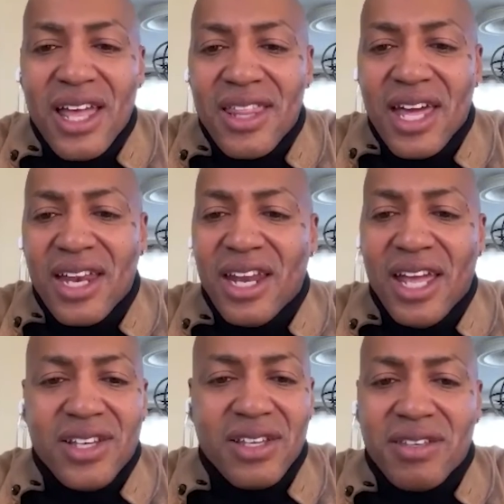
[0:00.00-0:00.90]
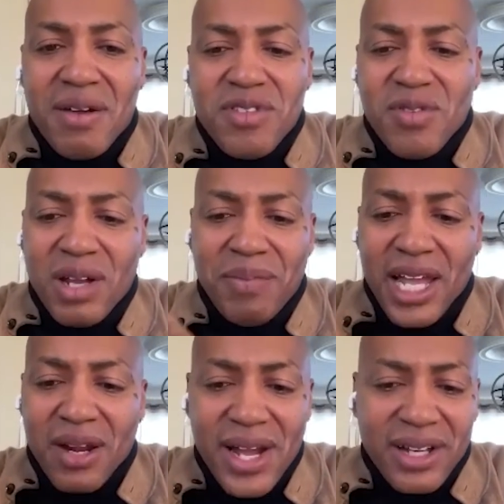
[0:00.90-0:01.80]
then it just comes right
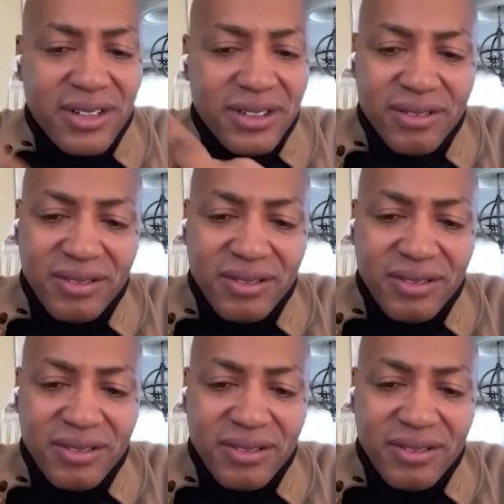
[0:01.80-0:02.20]
back around.